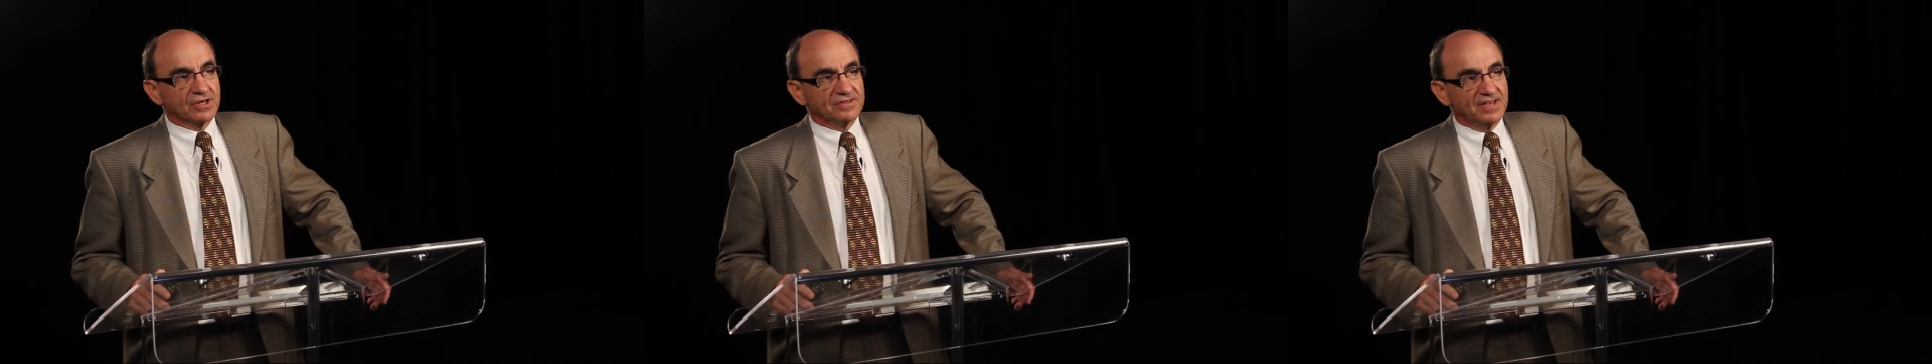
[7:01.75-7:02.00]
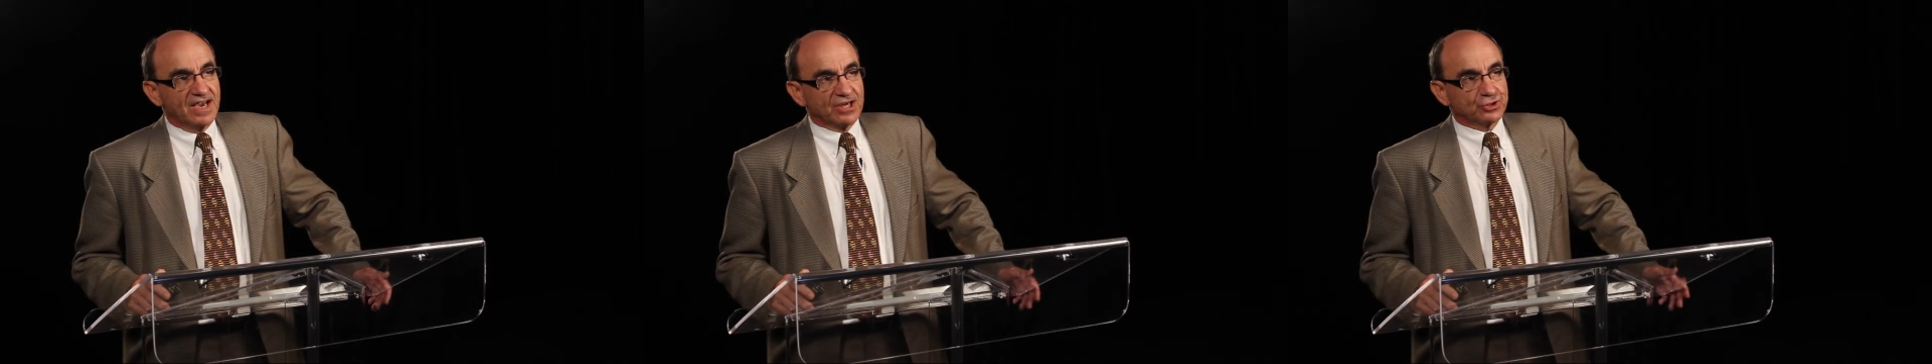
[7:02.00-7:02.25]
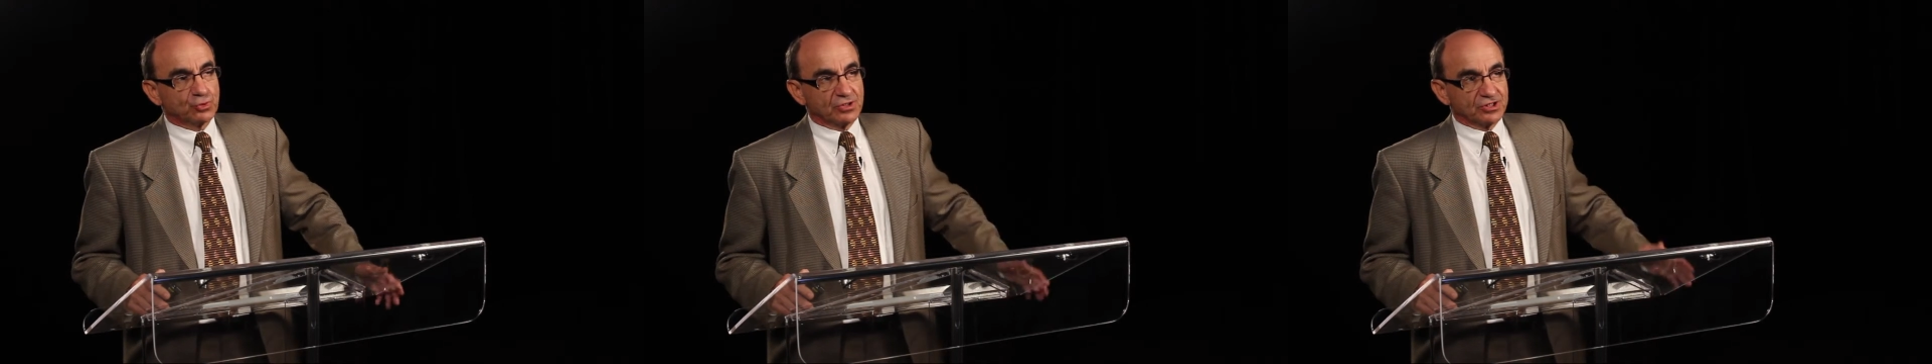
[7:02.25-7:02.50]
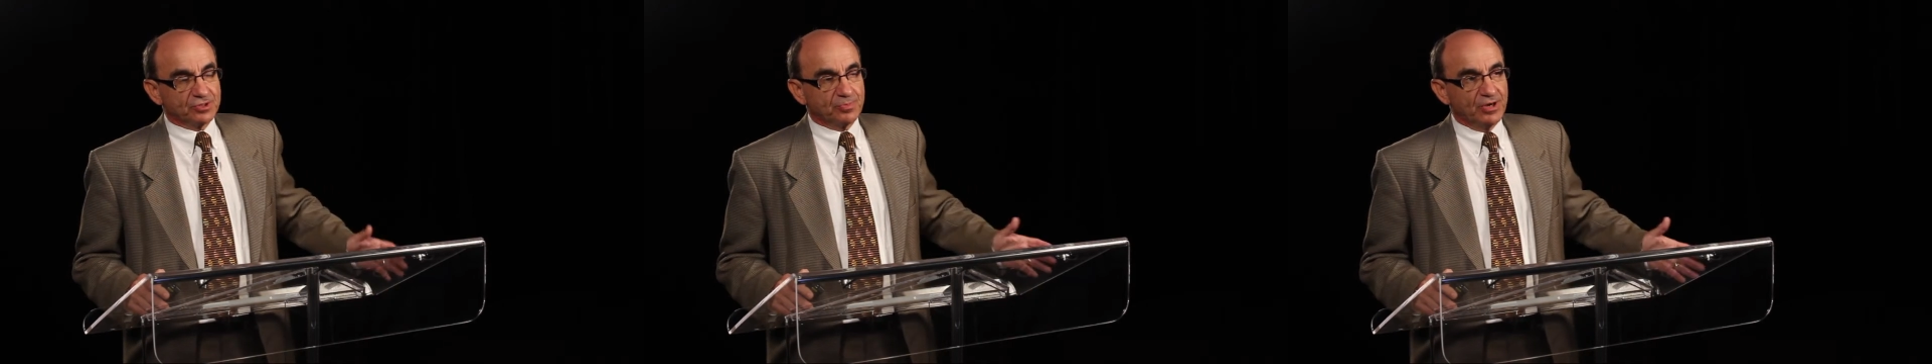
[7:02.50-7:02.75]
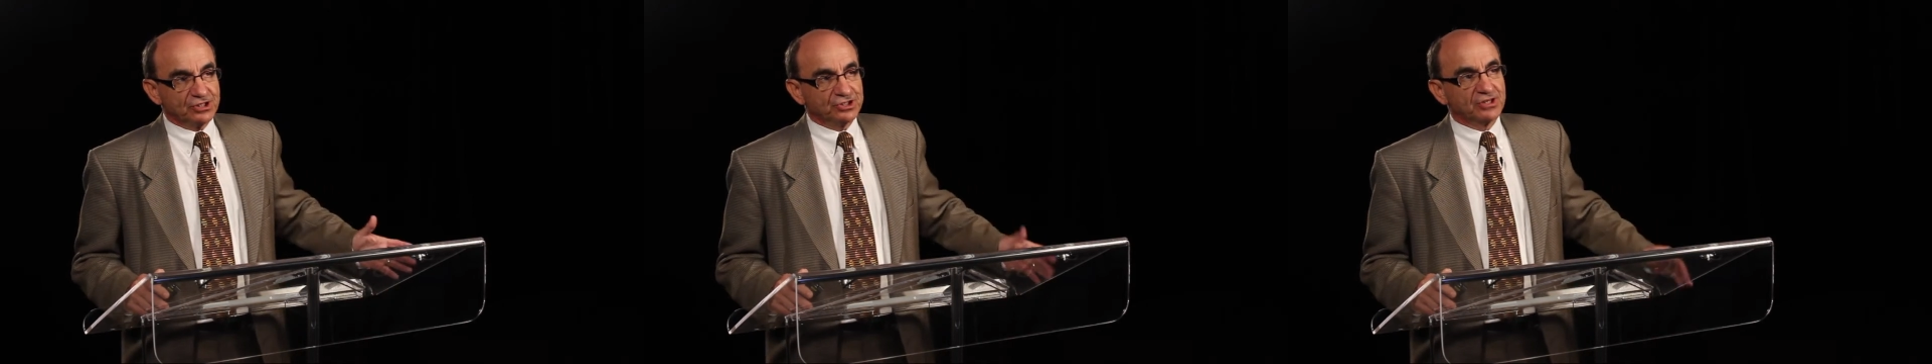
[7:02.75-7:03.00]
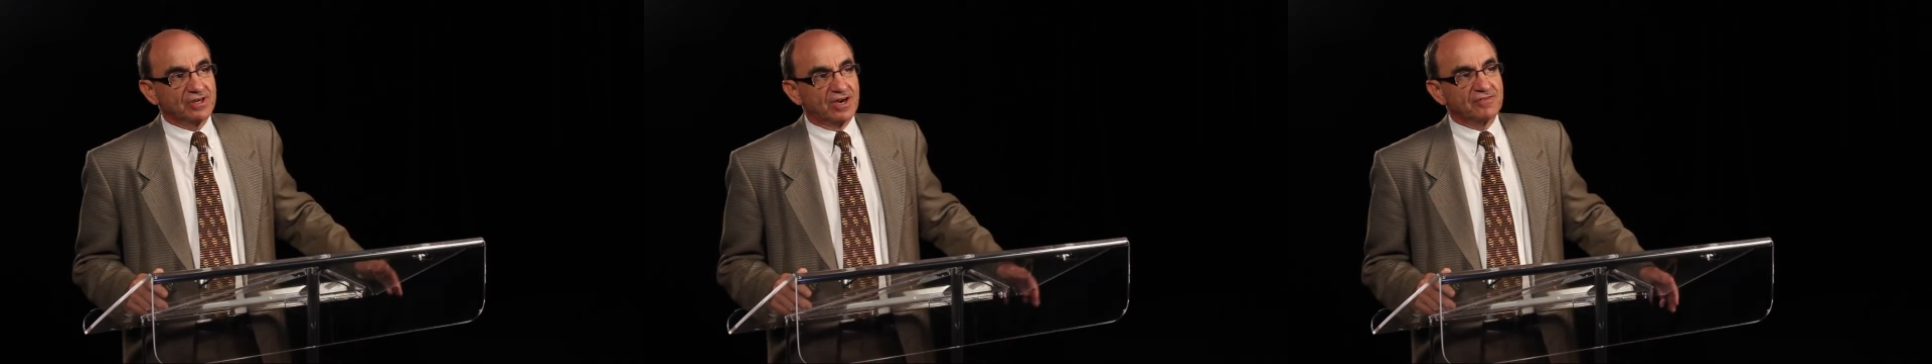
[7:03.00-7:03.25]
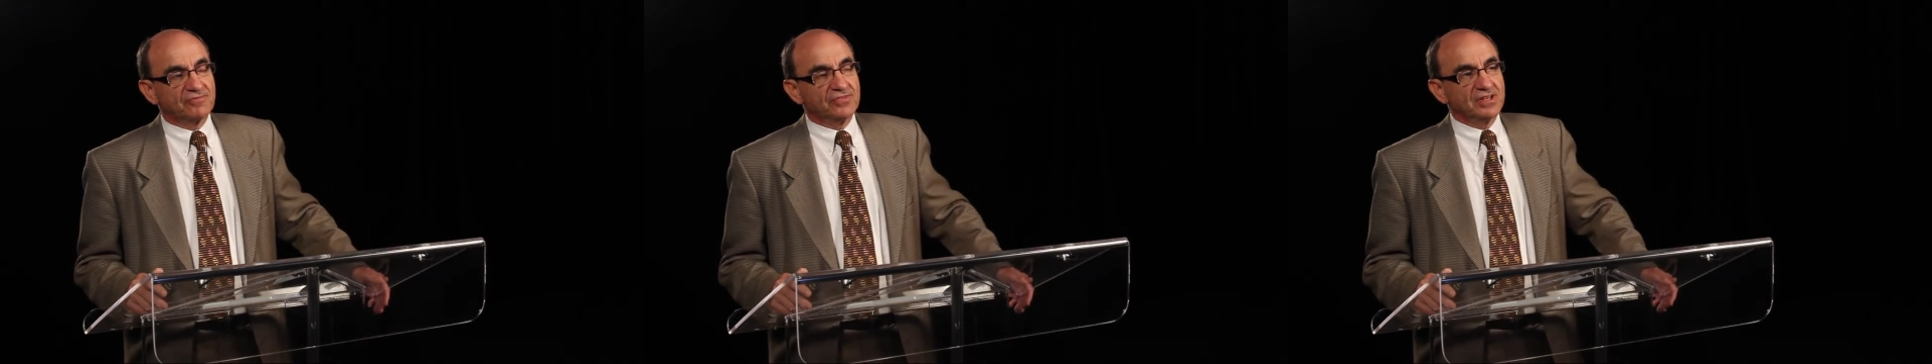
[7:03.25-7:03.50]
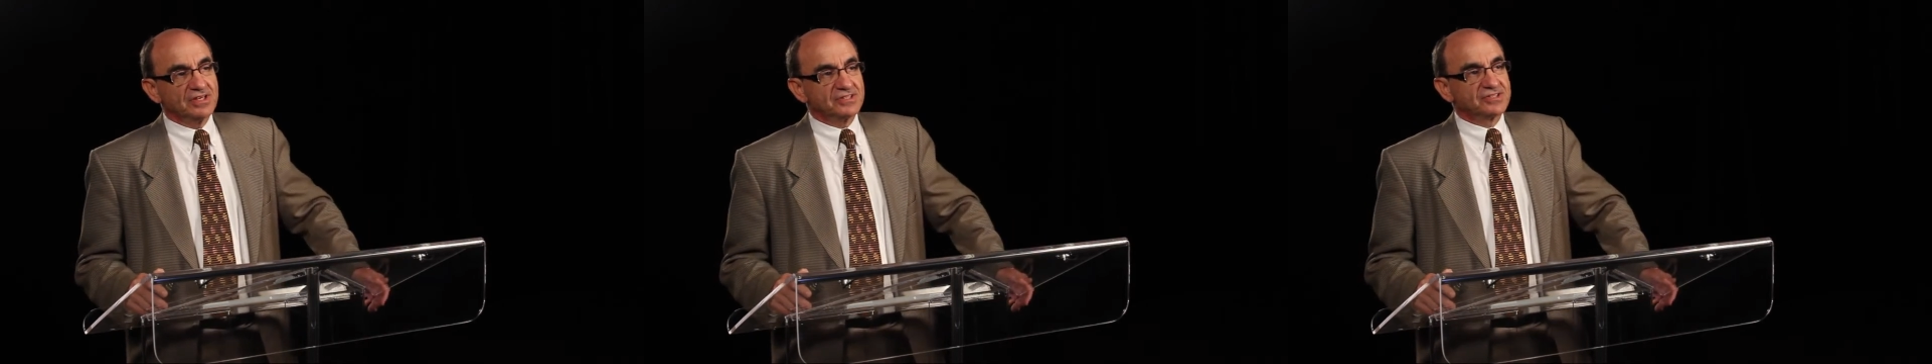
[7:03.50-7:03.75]
the actual expression of
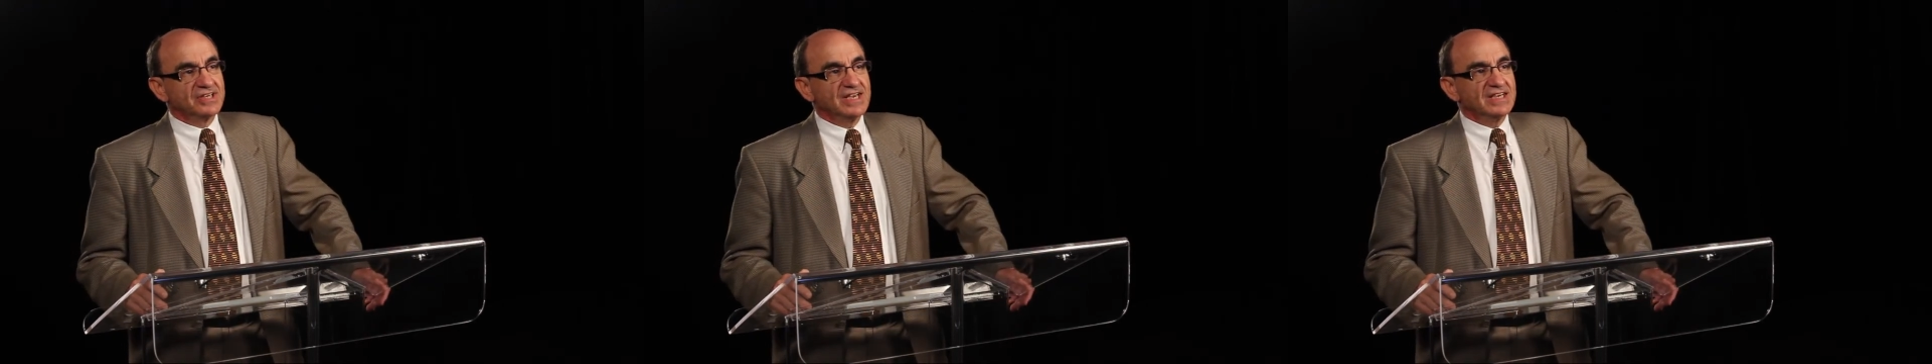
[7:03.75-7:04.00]
these